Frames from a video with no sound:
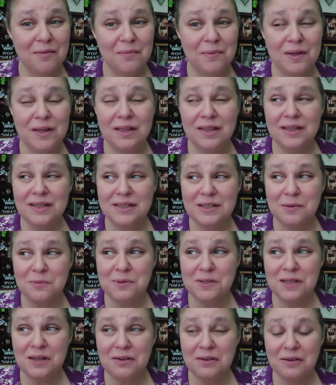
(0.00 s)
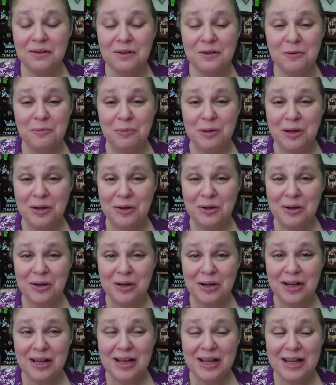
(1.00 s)
but at least I'm sounding a little better
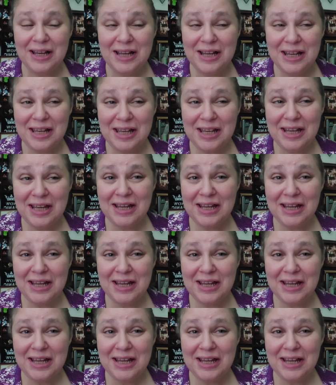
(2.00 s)
than